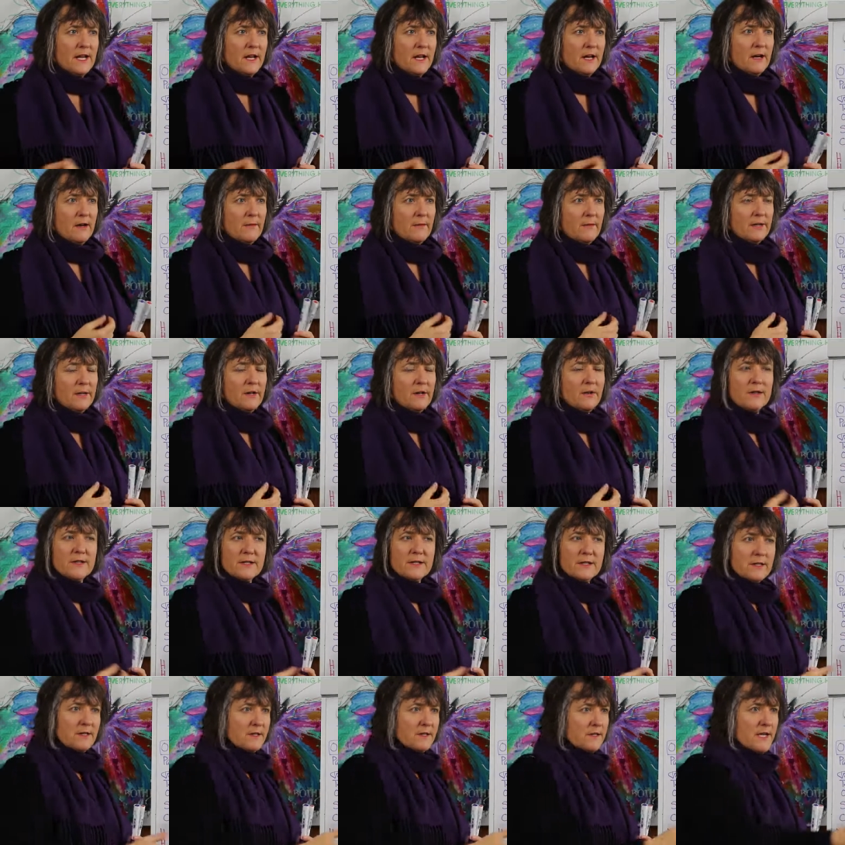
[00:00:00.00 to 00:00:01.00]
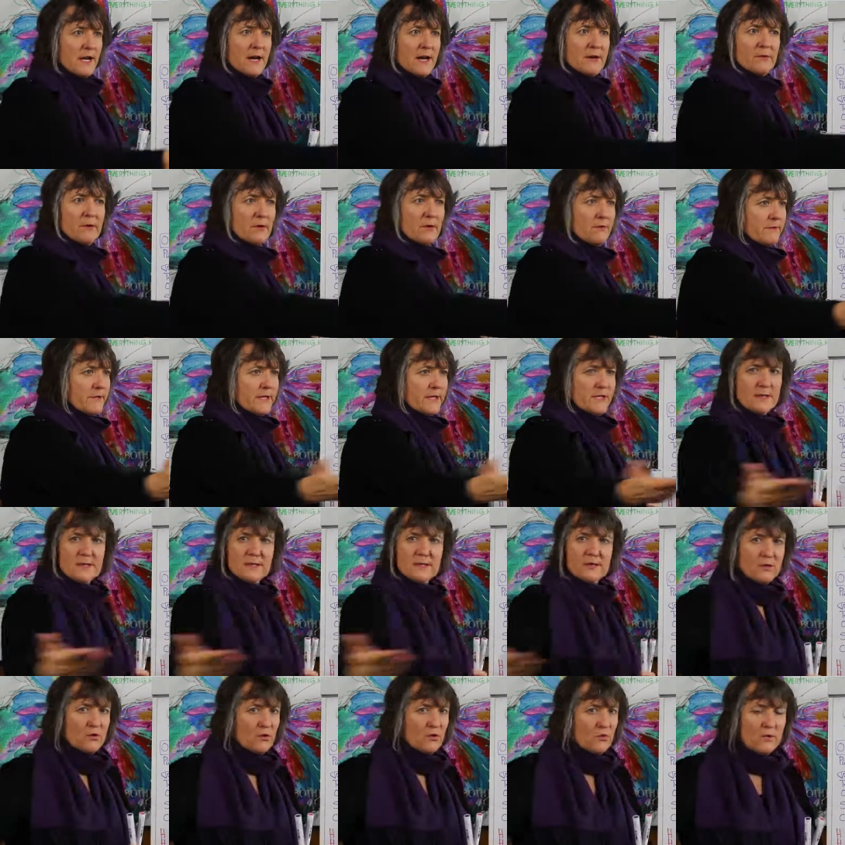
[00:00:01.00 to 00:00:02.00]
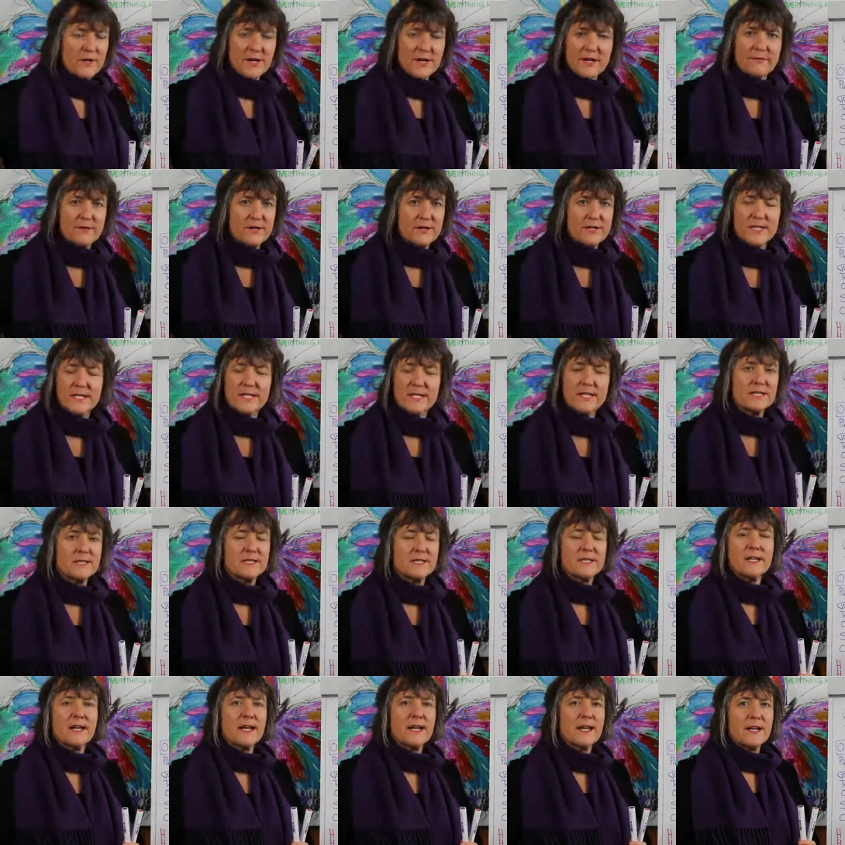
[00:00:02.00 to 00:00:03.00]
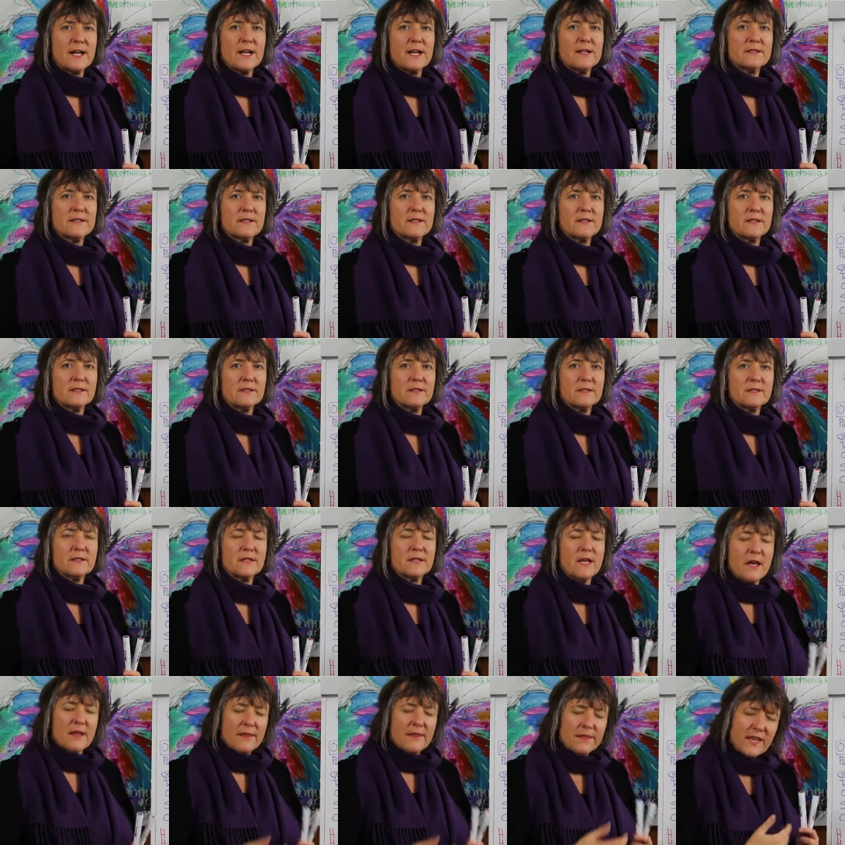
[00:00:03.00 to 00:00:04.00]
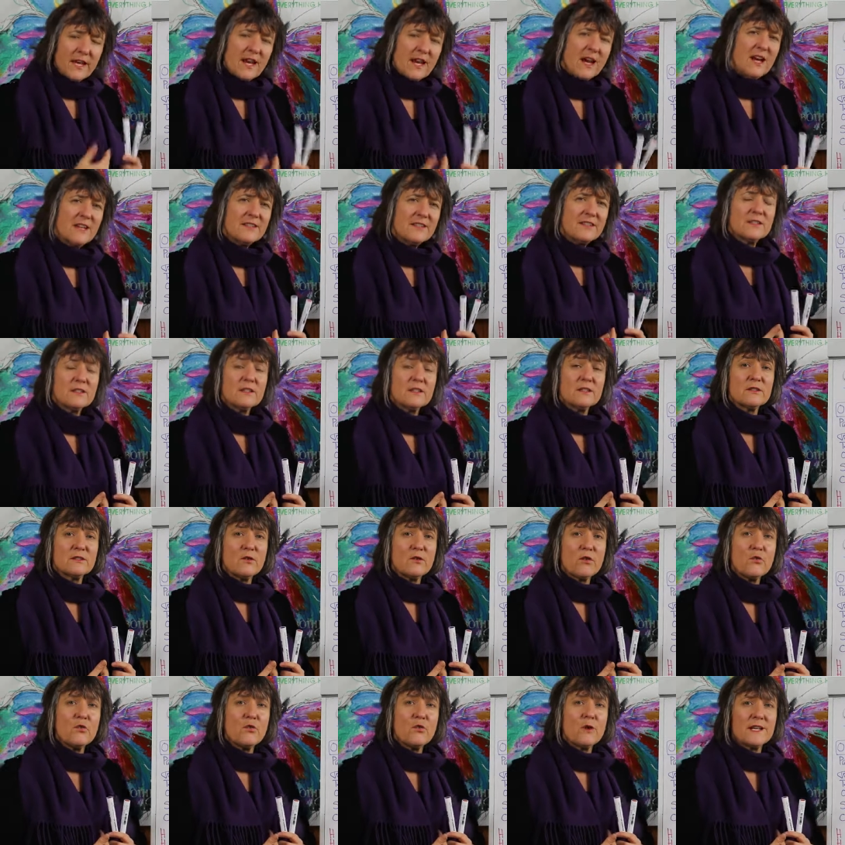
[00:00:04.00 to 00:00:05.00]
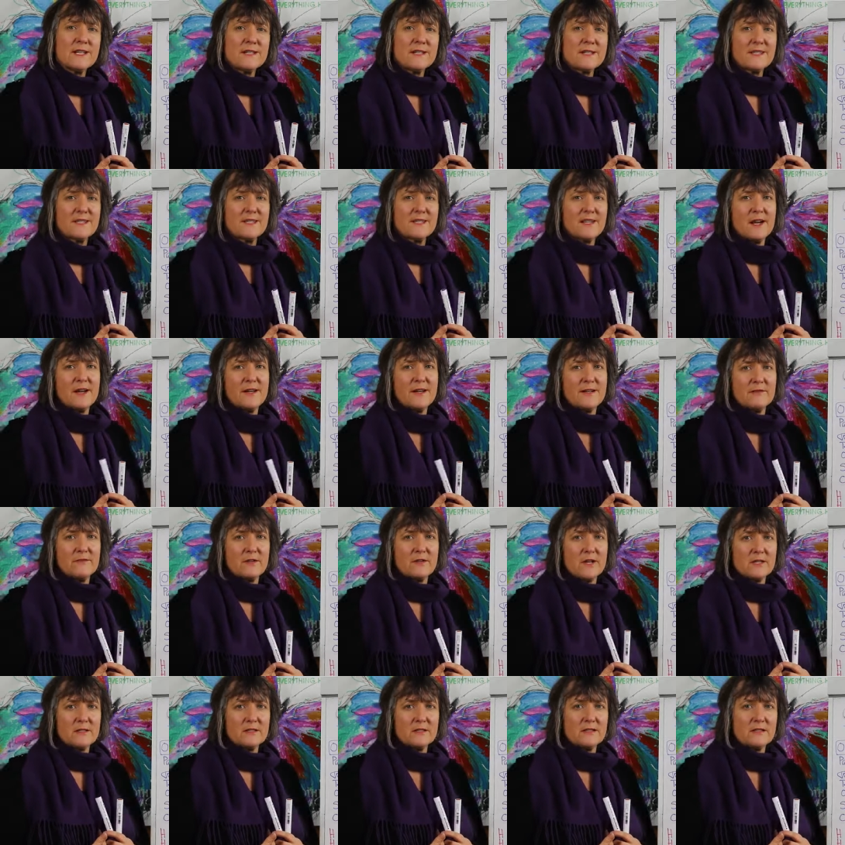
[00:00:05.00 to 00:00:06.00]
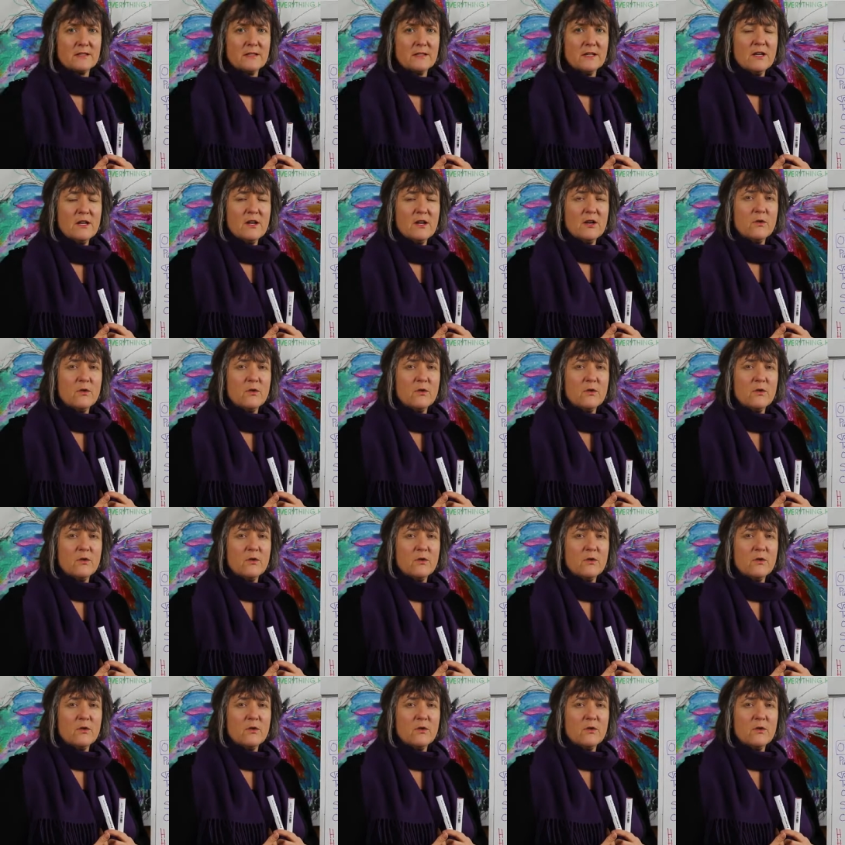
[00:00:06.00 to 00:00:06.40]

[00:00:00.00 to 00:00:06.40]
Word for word: um, and going to tarot readers or whatever it is to get answers. The answers are all inside of us.